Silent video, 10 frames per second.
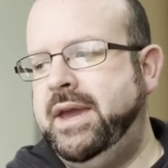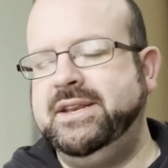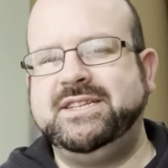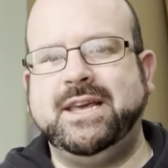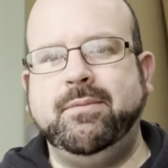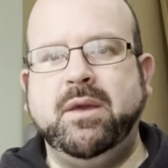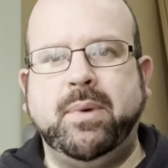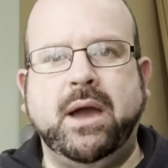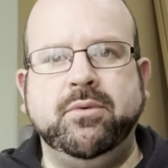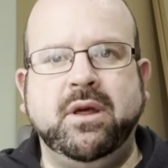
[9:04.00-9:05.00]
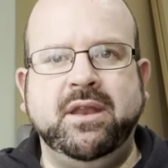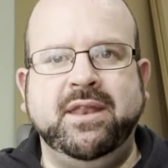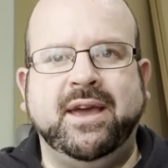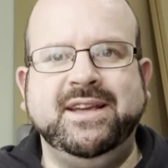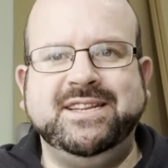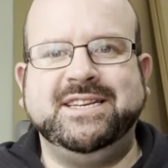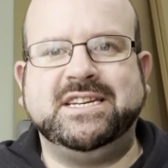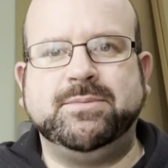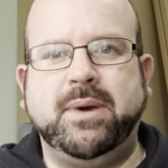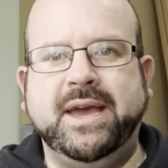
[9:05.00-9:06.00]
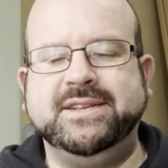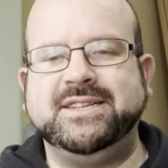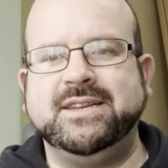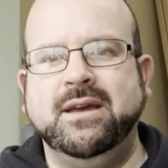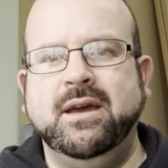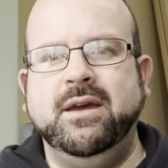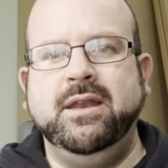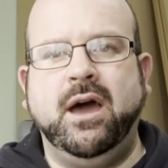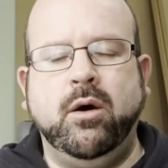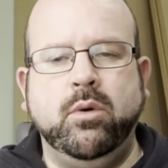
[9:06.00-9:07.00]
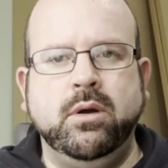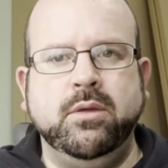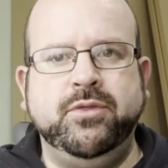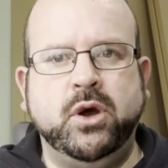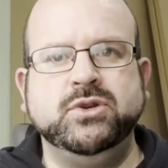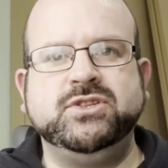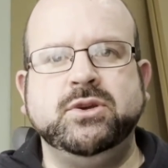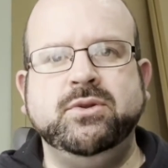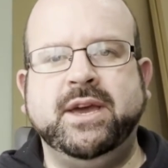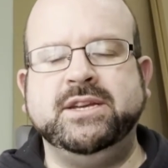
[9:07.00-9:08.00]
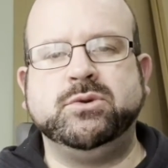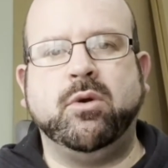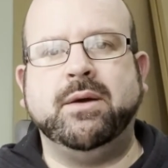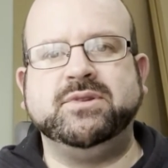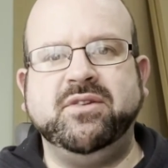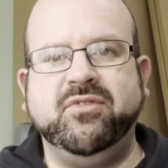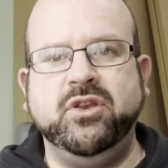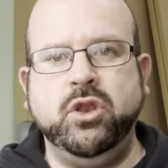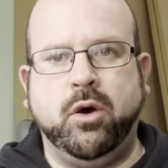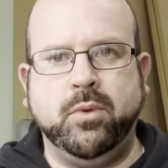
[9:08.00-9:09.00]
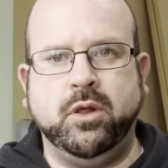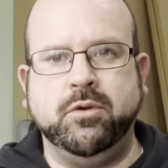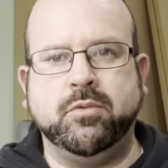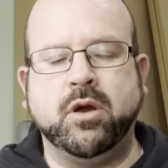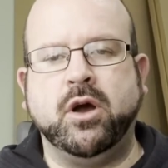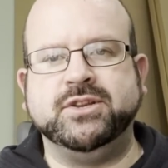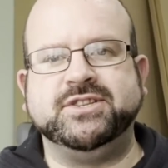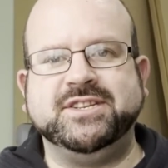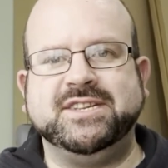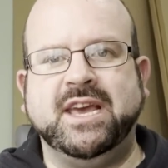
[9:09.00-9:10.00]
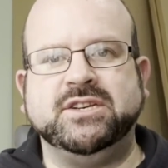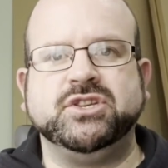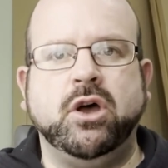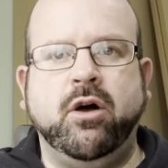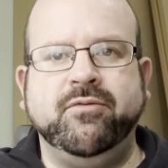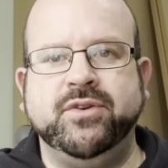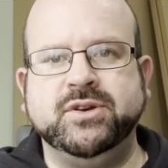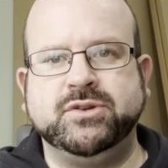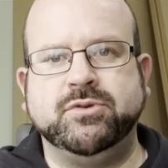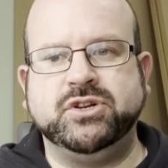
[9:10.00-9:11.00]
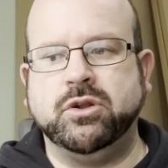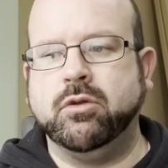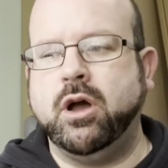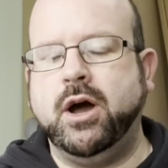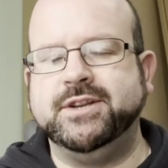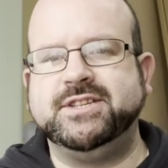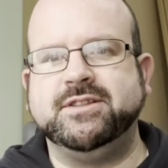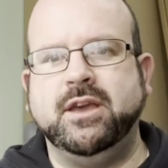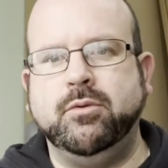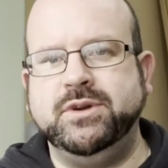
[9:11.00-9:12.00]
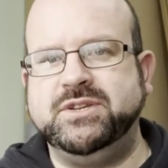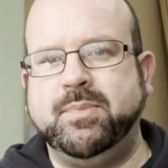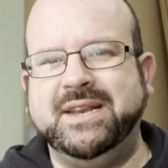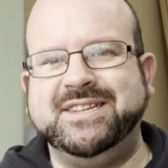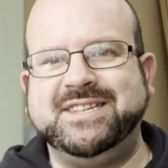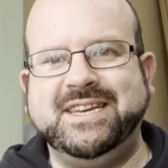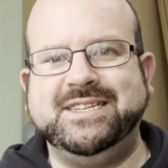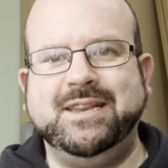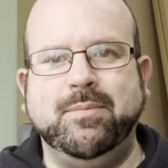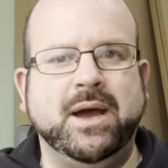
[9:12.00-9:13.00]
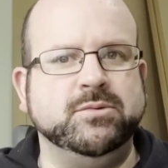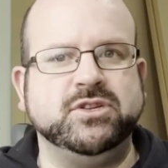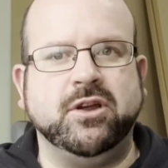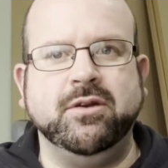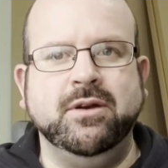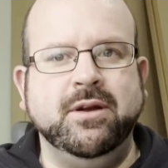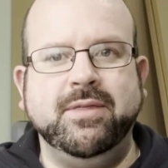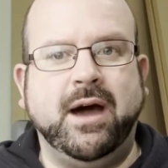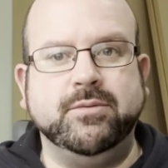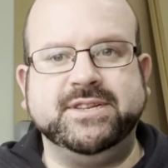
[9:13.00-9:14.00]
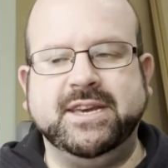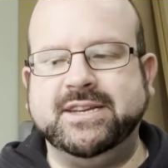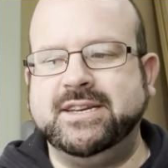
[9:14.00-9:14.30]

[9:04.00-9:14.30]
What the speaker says: £70.96. Now, those 2 days were absolutely phenomenal in regards to sales of those original cards that we spent £60 on. That was it.